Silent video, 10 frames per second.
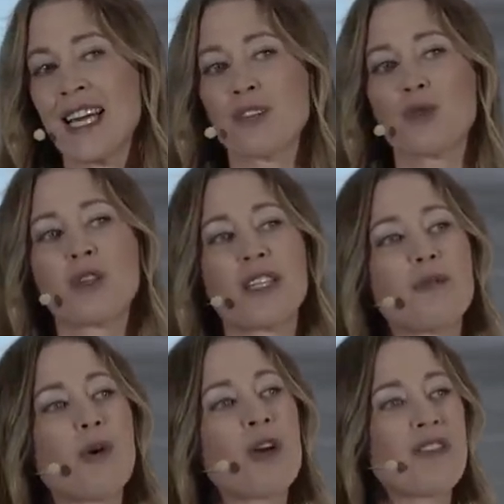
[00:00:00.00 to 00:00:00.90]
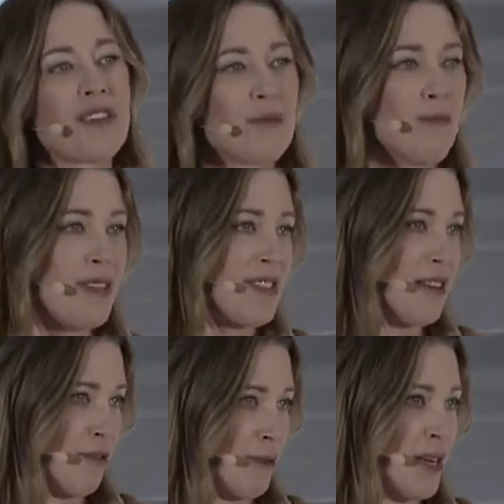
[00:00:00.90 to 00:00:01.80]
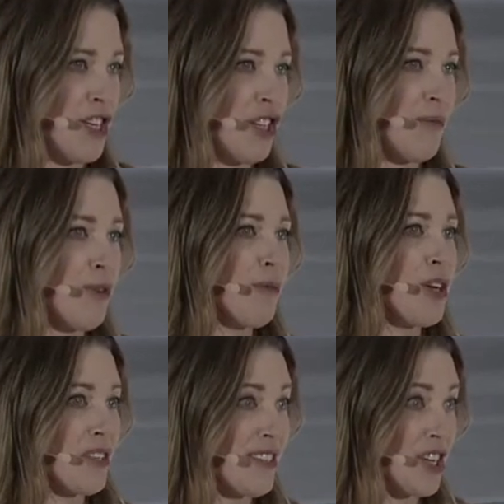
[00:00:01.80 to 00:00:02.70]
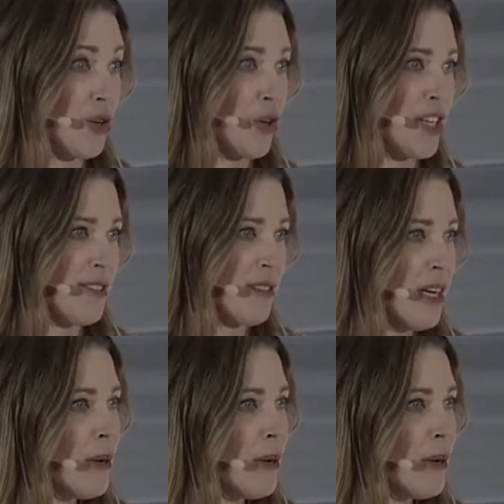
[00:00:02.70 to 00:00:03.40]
has really put this misinformation movement on steroids,